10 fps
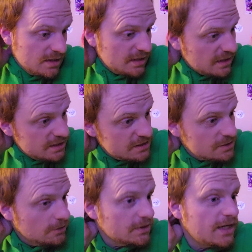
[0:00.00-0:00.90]
and says,
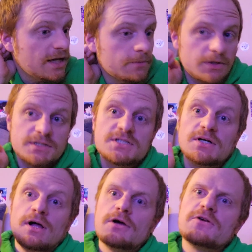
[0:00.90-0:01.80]
"Okay, I'm going to
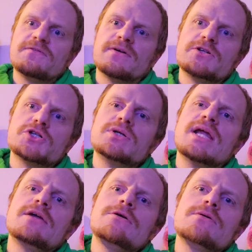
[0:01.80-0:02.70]
steal all your furniture.
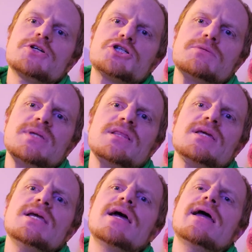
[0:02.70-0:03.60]
Now you're going to show
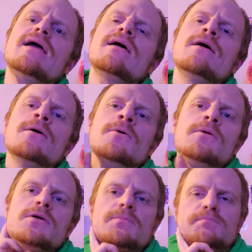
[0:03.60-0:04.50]
me
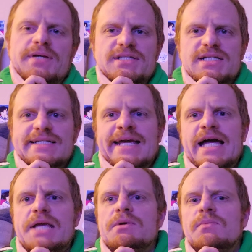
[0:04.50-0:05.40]
your business
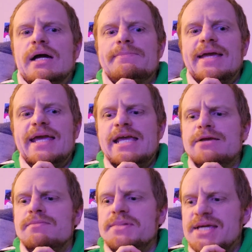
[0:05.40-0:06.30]
acumen by
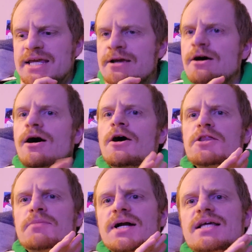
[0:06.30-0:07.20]
paying me all
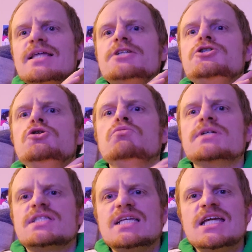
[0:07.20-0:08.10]
the money that you
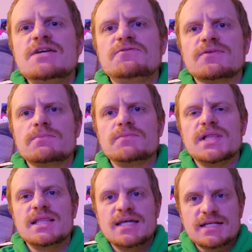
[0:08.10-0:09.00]
received from
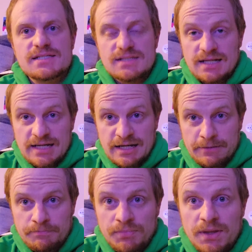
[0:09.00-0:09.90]
this
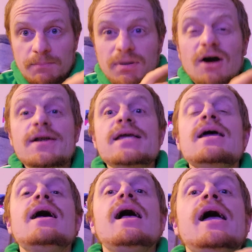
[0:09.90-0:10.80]
party,
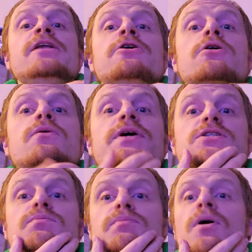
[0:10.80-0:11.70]
and you're going
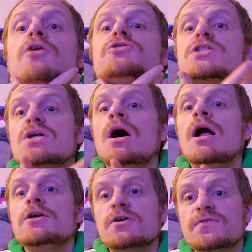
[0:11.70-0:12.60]
to purchase
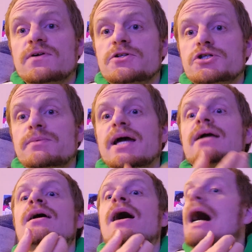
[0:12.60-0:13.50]
all your furniture
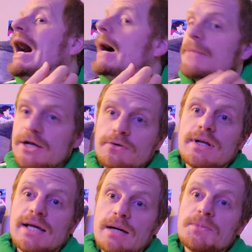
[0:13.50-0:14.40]
back. I'm not going
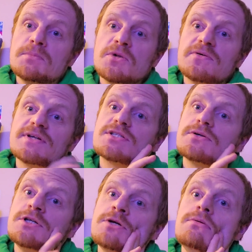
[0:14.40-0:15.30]
to help you move it, so
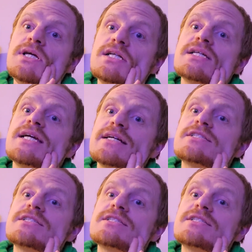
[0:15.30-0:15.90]
you need to get